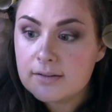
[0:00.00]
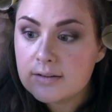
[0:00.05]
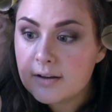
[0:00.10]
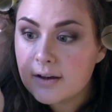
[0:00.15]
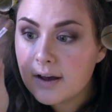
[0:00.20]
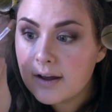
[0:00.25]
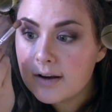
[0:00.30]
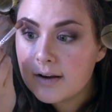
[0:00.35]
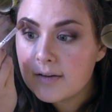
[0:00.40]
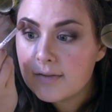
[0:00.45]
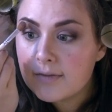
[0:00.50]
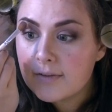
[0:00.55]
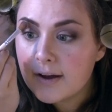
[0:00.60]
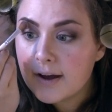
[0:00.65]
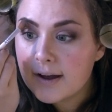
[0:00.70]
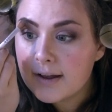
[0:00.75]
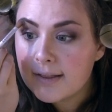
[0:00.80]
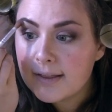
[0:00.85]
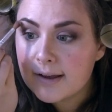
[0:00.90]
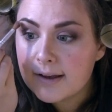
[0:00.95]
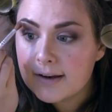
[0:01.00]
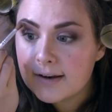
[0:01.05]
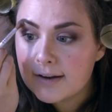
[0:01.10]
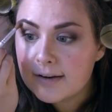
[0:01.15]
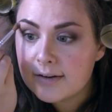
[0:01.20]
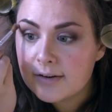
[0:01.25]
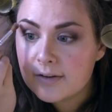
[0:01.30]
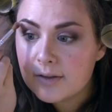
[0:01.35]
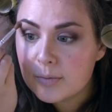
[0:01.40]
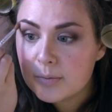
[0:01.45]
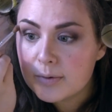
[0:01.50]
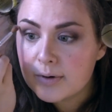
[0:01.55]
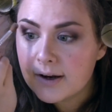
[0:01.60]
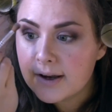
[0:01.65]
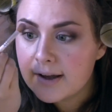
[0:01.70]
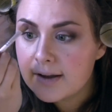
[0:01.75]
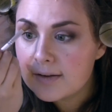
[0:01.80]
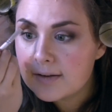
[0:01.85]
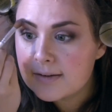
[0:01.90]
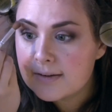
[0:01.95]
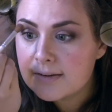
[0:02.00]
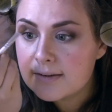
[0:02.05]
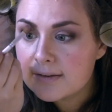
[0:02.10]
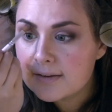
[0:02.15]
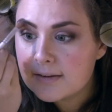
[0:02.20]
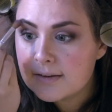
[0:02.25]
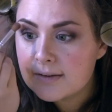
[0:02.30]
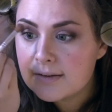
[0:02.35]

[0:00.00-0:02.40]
to kind of highlight under the brows.